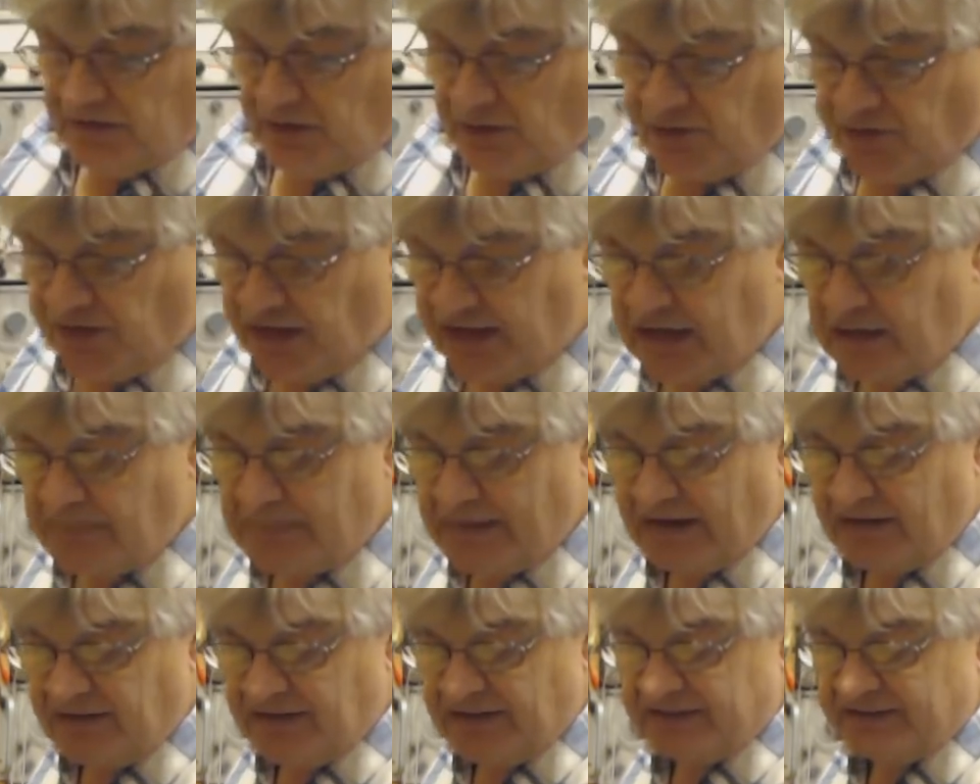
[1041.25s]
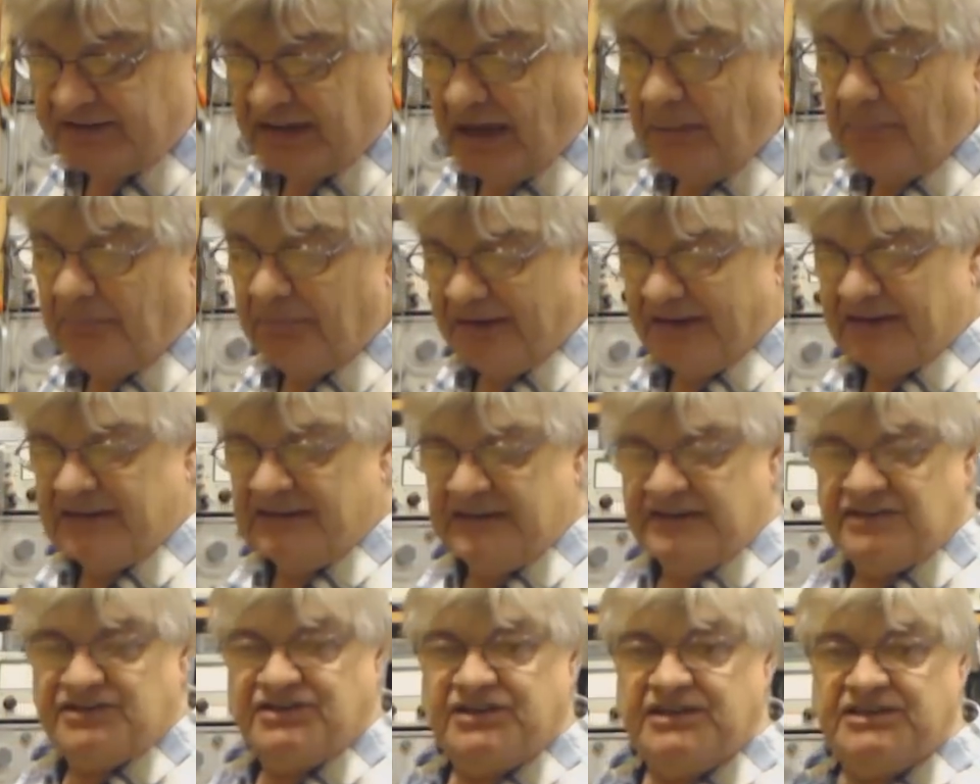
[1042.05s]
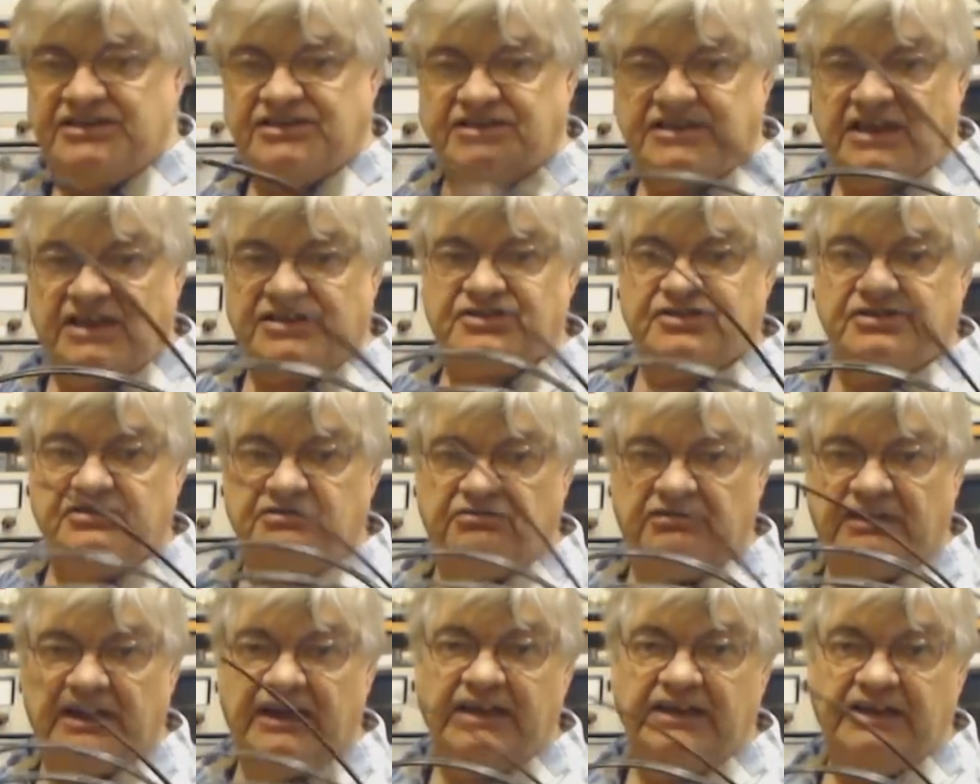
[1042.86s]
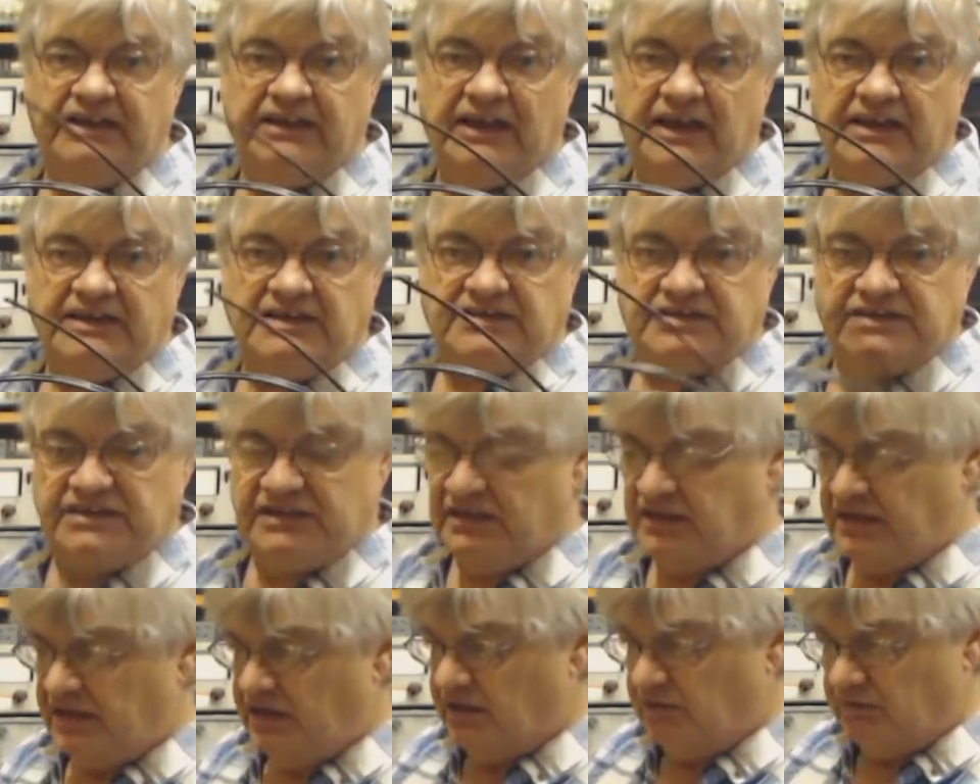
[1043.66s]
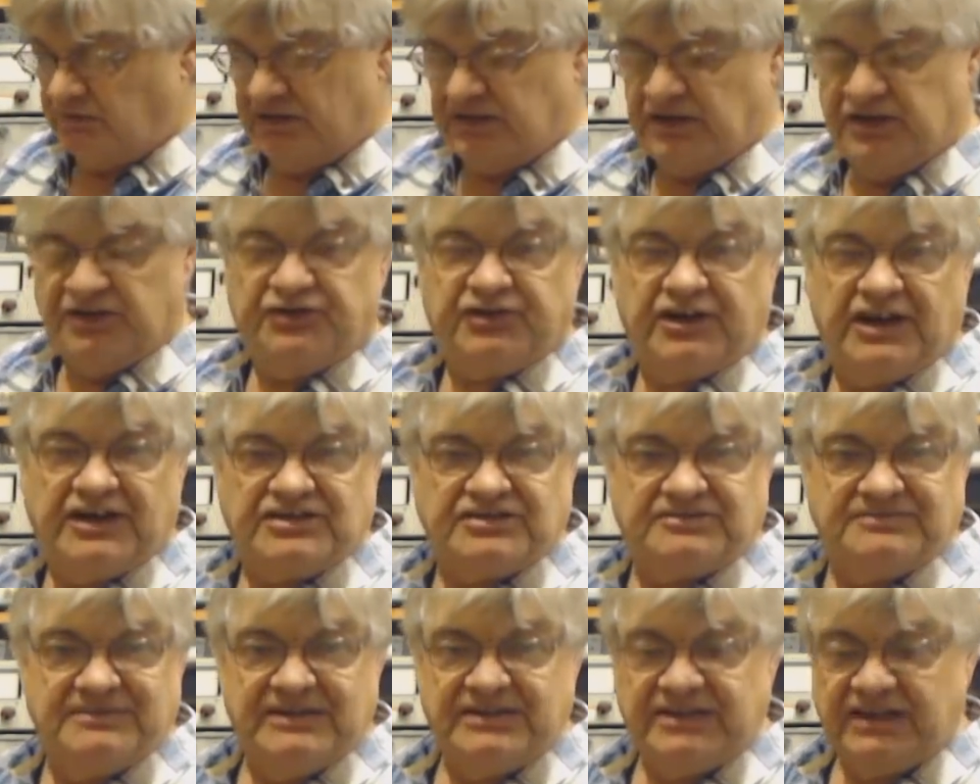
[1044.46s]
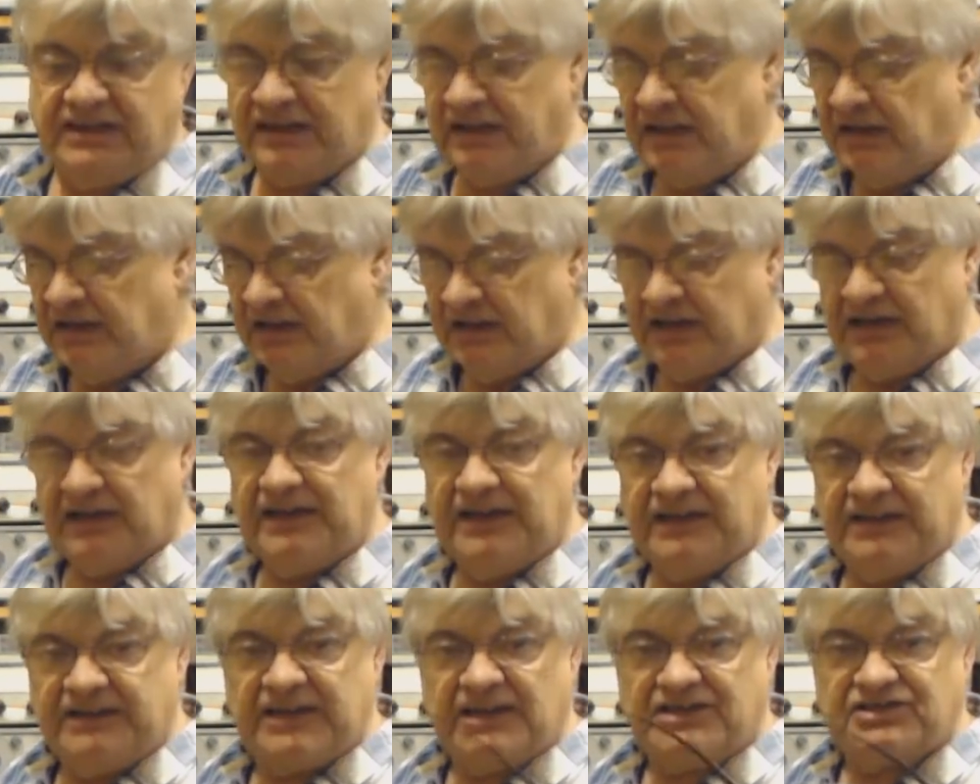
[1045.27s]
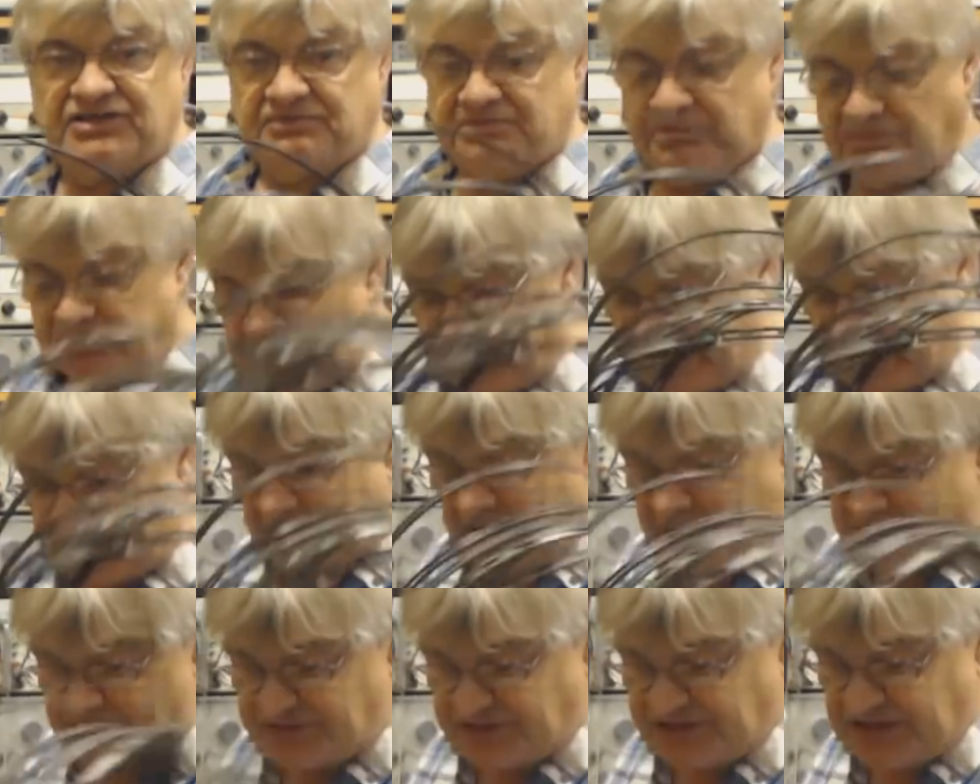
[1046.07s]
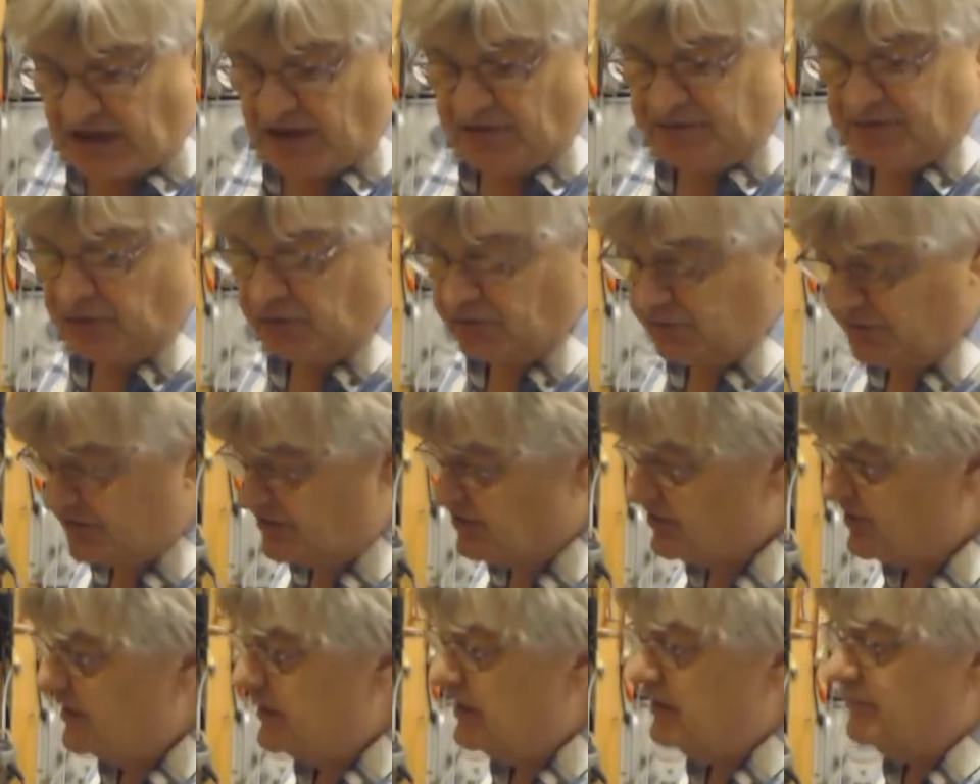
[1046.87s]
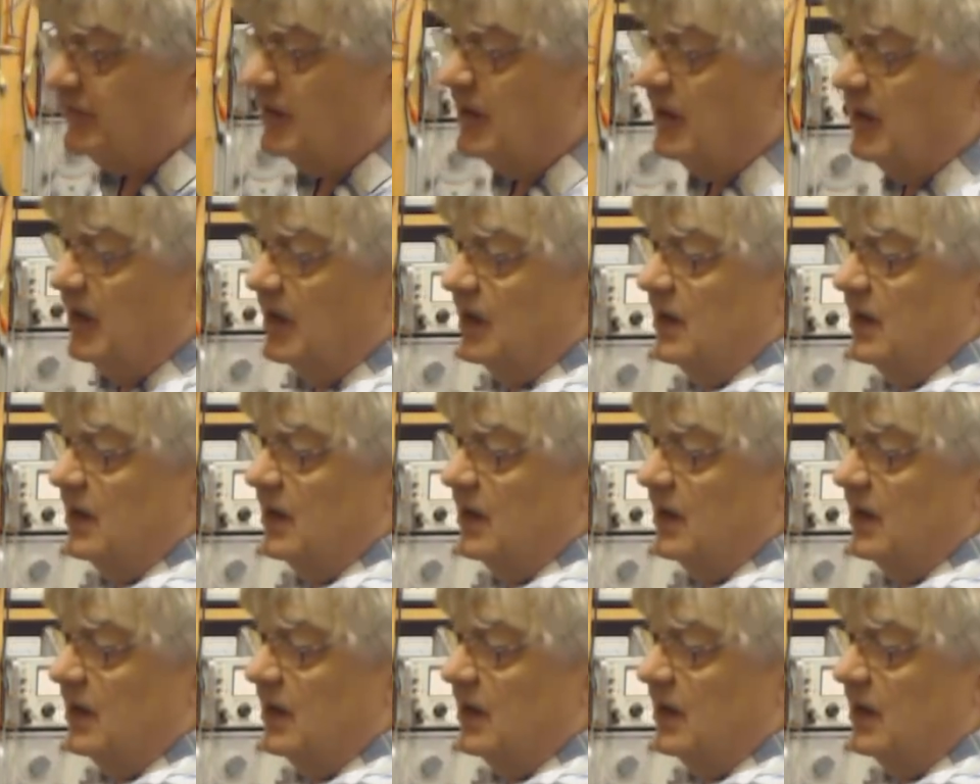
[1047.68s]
The thing about a doublet is this doesn't radiate when you're transmitting, and it doesn't pick up stuff on receive.